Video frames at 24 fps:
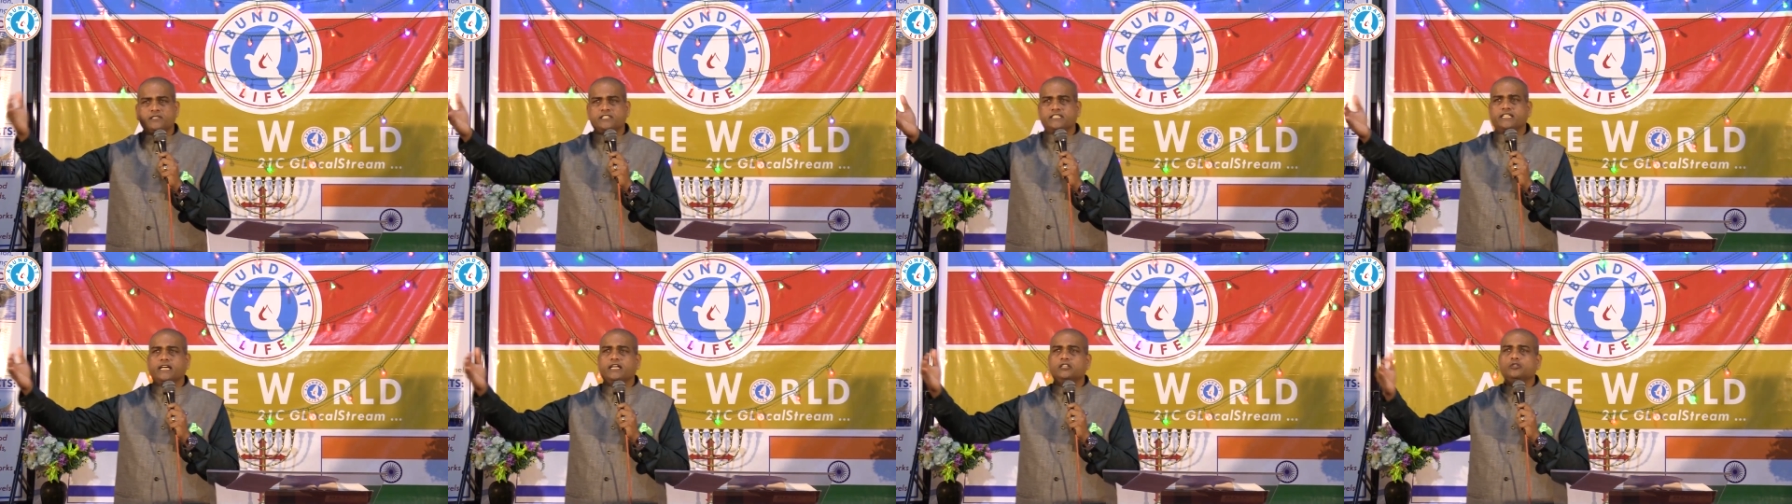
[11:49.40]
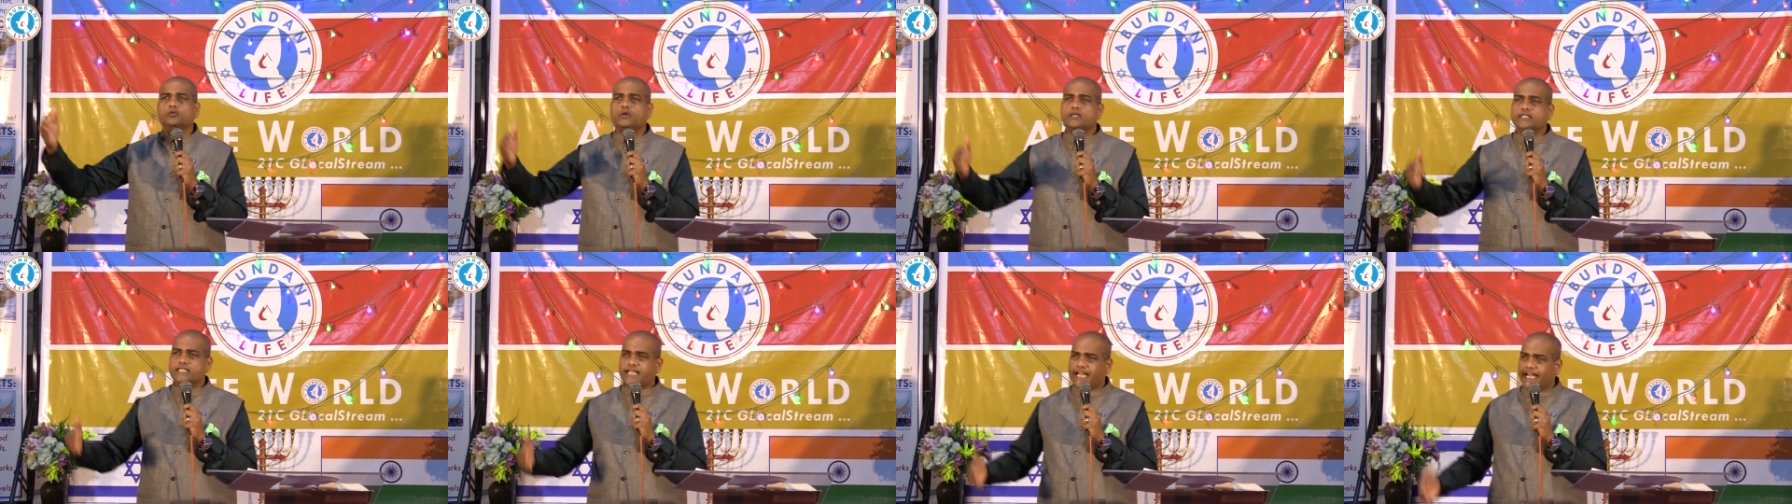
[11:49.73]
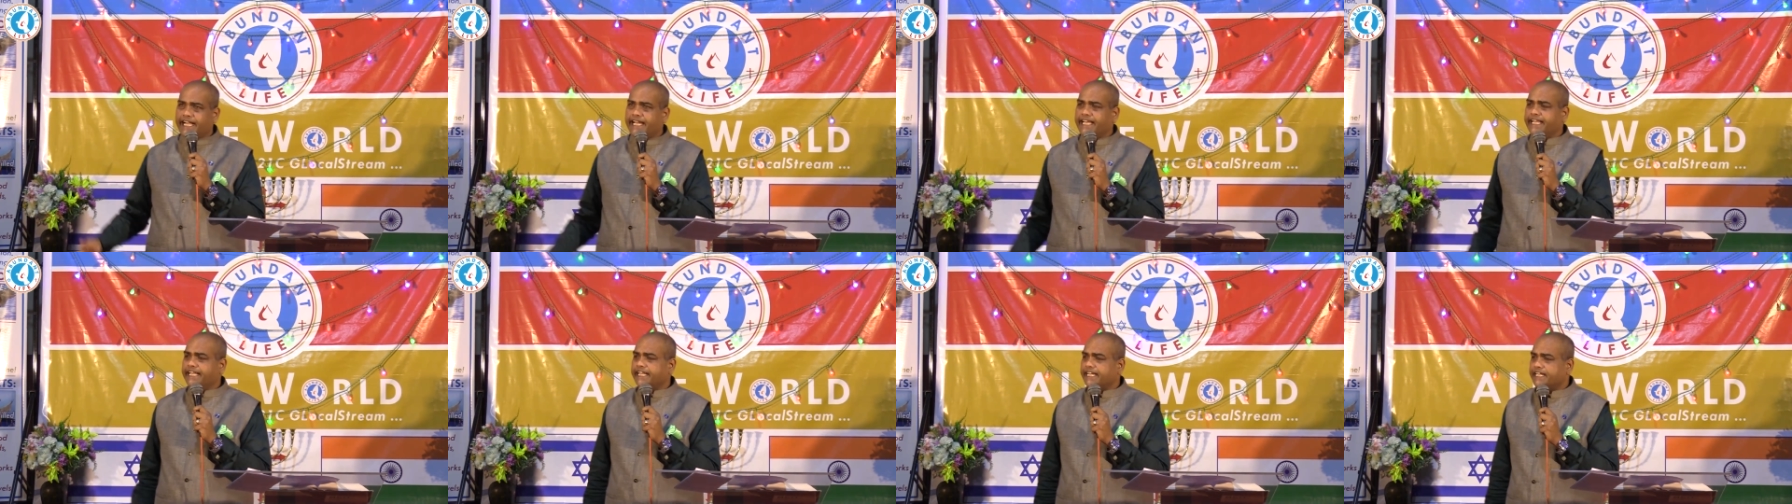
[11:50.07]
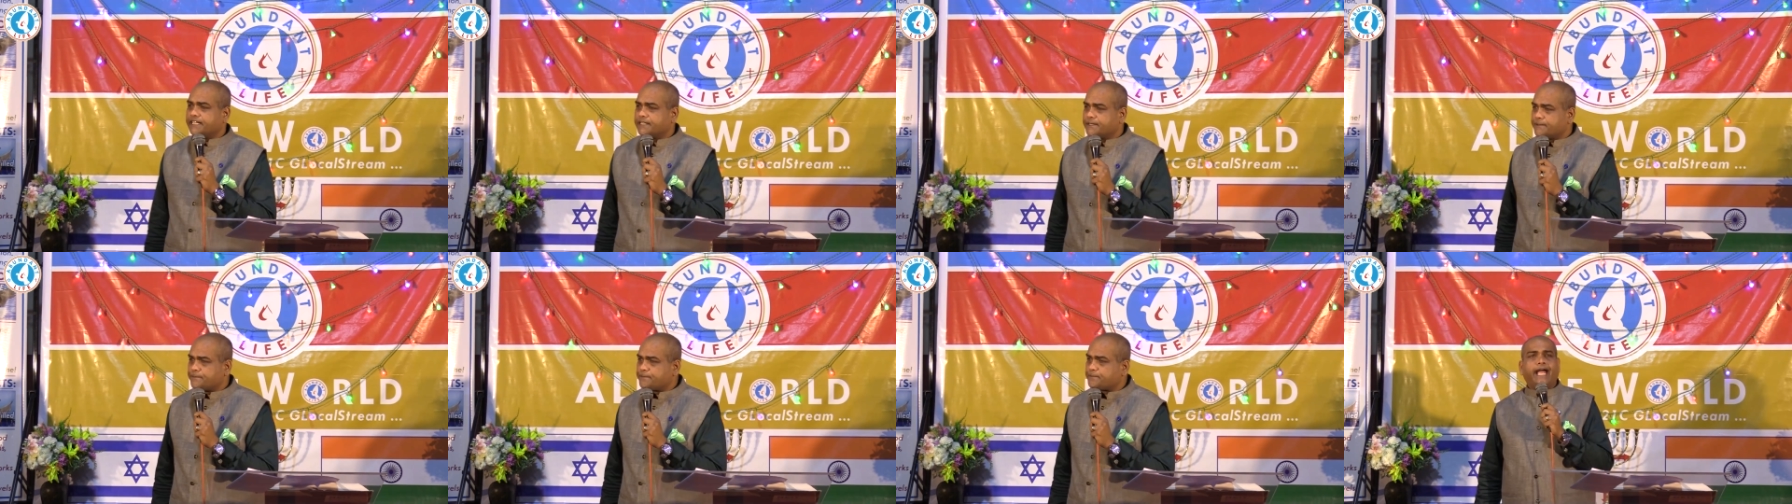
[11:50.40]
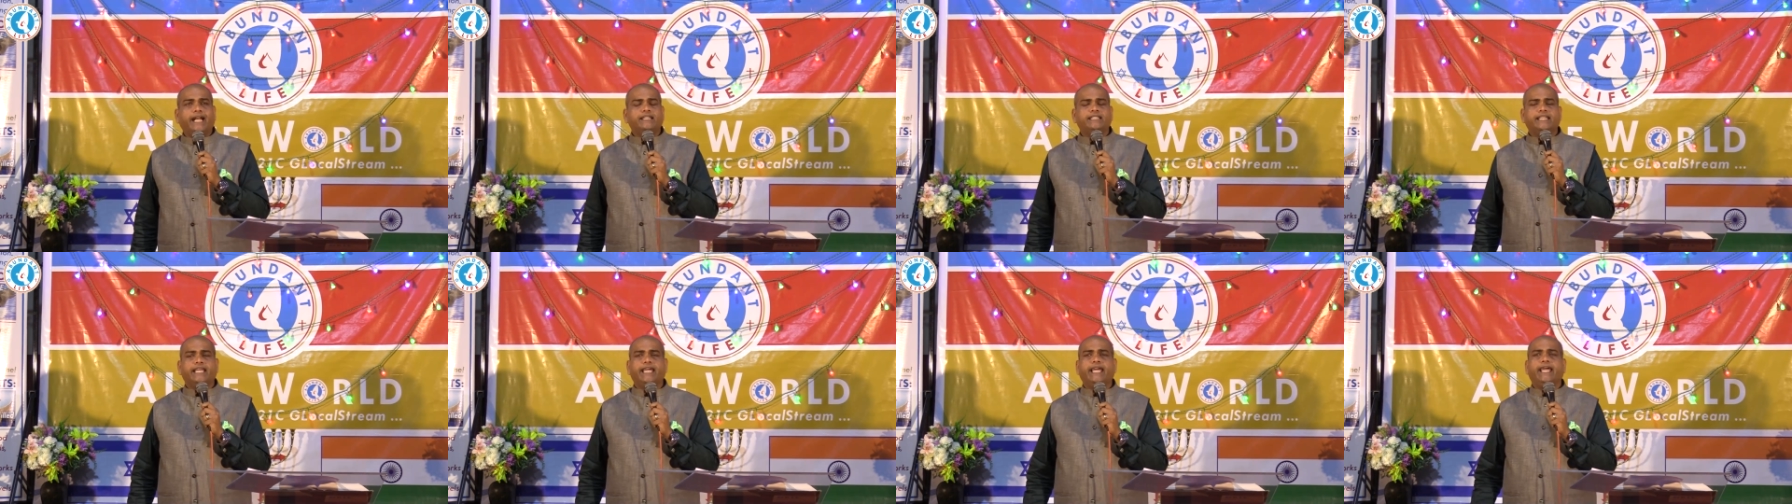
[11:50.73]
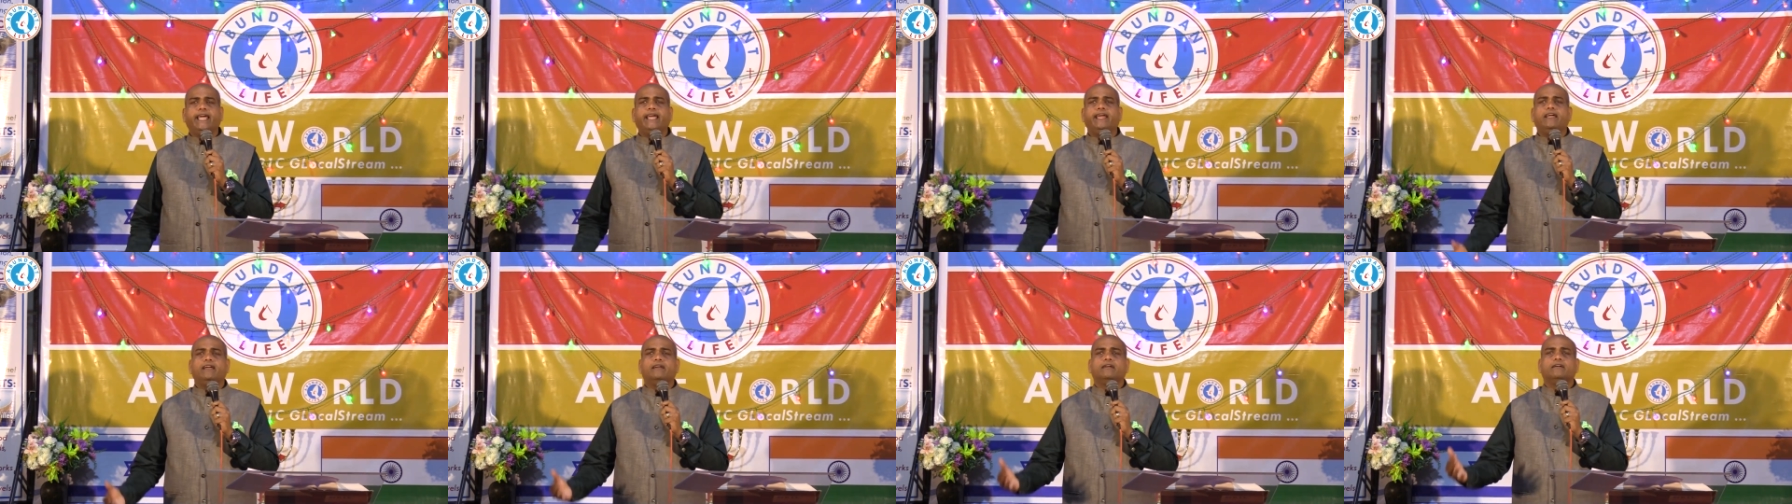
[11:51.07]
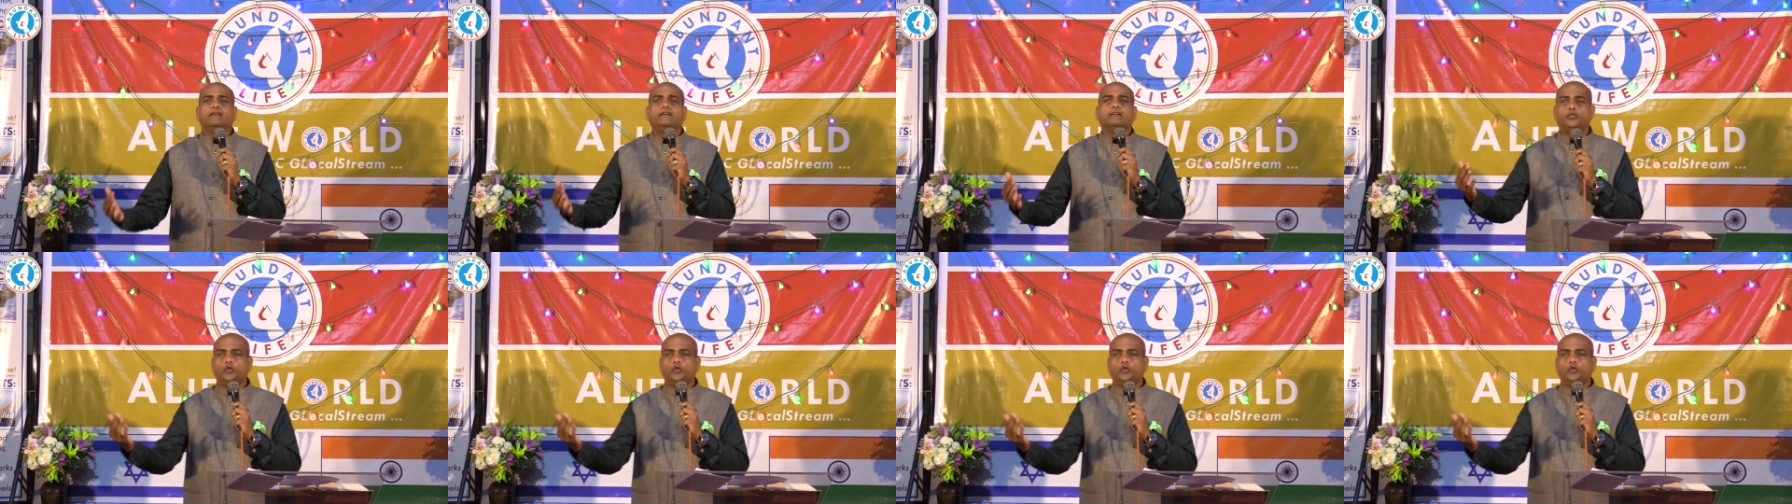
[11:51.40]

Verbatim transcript: Prasad who was heading it, and they